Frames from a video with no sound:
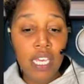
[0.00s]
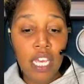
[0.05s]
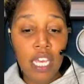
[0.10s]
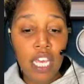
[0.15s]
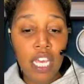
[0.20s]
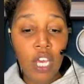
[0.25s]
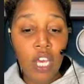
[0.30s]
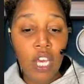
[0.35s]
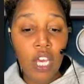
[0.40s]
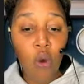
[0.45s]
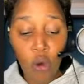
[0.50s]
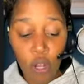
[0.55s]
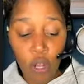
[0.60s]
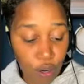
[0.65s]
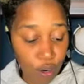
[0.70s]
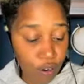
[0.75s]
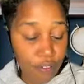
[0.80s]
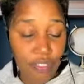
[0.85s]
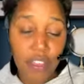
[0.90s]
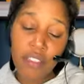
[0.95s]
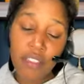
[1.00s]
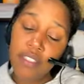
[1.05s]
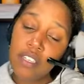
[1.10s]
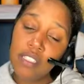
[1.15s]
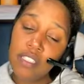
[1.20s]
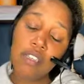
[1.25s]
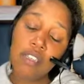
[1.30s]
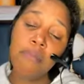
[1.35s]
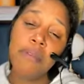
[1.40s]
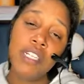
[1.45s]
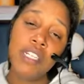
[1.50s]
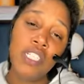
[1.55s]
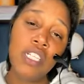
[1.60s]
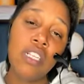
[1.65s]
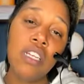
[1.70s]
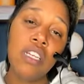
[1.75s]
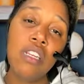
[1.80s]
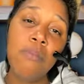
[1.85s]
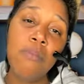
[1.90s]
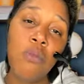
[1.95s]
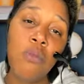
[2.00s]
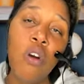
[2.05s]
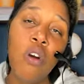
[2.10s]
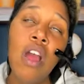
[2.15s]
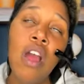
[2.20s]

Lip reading: on earth in this dimension anymore.